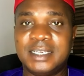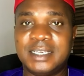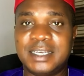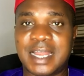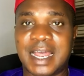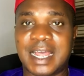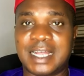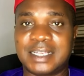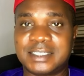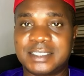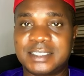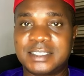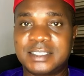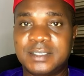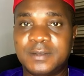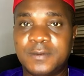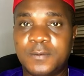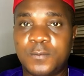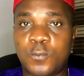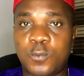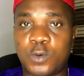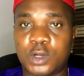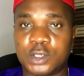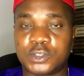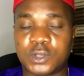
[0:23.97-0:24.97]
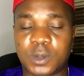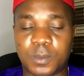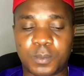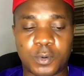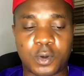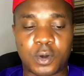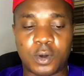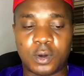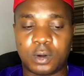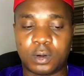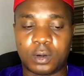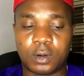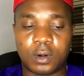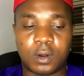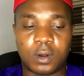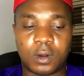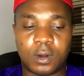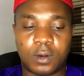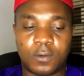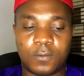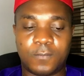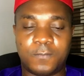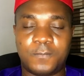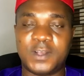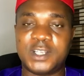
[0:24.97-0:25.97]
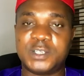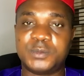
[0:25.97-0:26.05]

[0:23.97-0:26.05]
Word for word: that WhatsApp call or